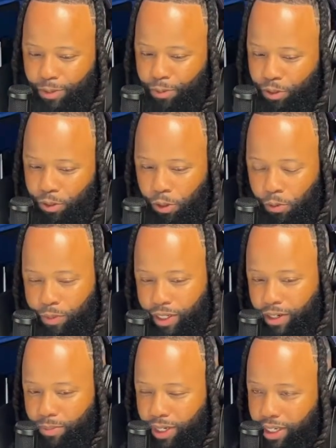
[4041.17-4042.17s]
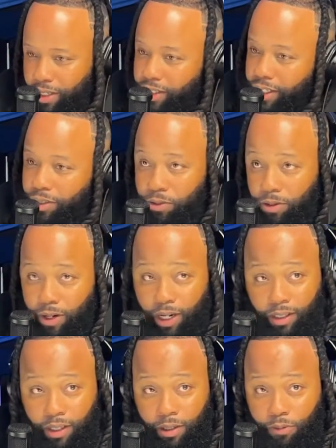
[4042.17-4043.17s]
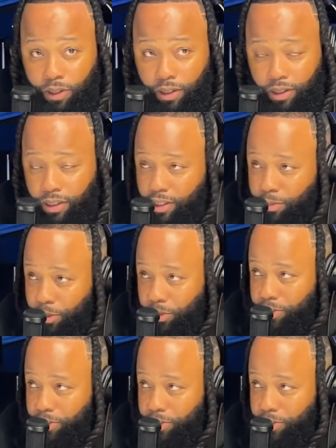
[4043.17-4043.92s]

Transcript: grown, man, and keep doing the right thing for the kids, bro.